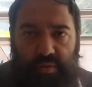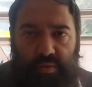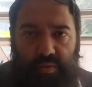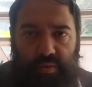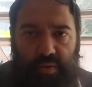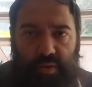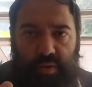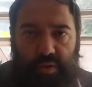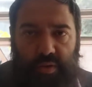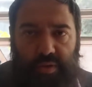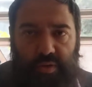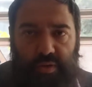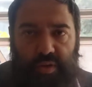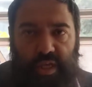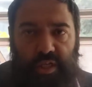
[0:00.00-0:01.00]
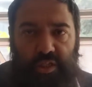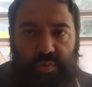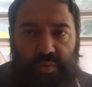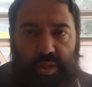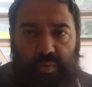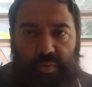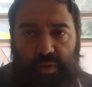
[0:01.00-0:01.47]
We know the 13
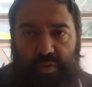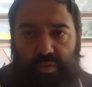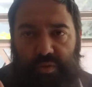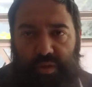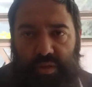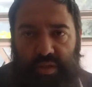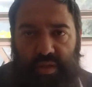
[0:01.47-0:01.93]
attributes that we use it